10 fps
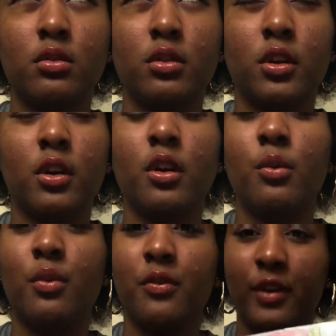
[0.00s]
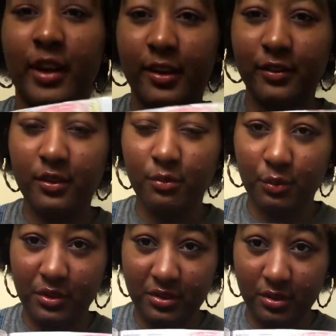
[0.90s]
Yeah, for Avid, we
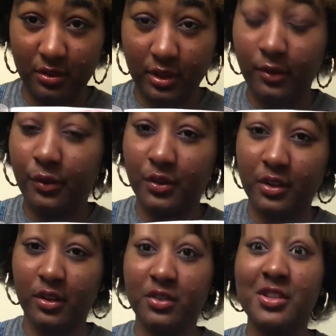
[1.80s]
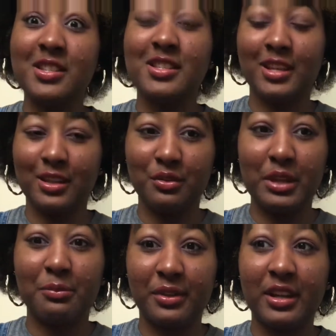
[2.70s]
went to Southern California colleges, and it was
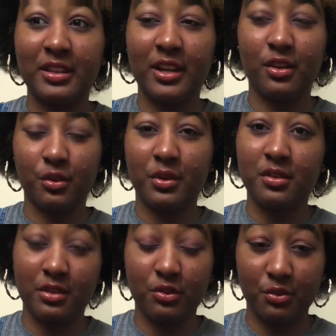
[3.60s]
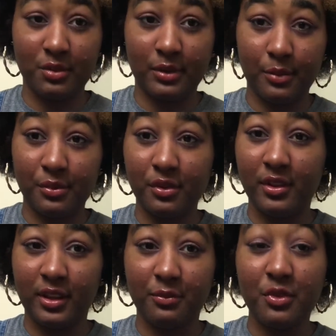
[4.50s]
like played like on the radio because it was really popular.
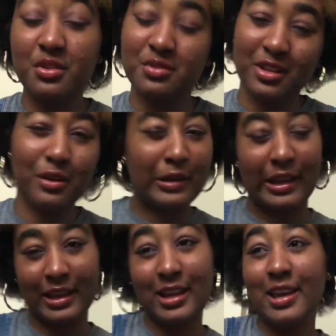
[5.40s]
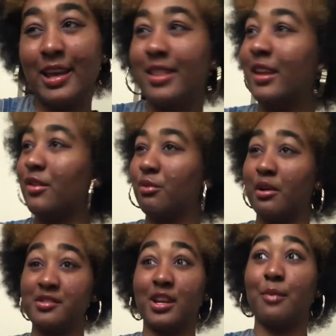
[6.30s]
Like first it was like okay, and then after a while I was
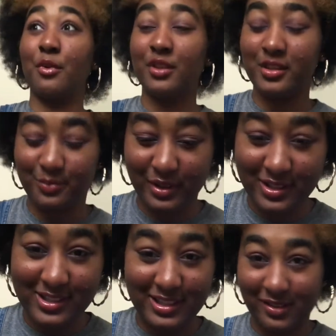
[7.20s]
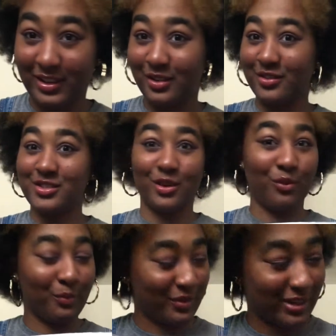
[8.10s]
like, I'm on this bus, and if I hear the song one
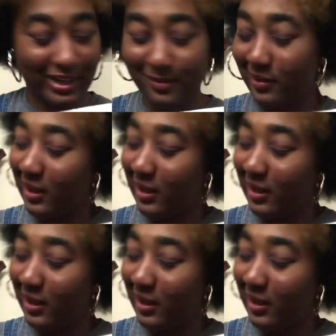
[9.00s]
more time,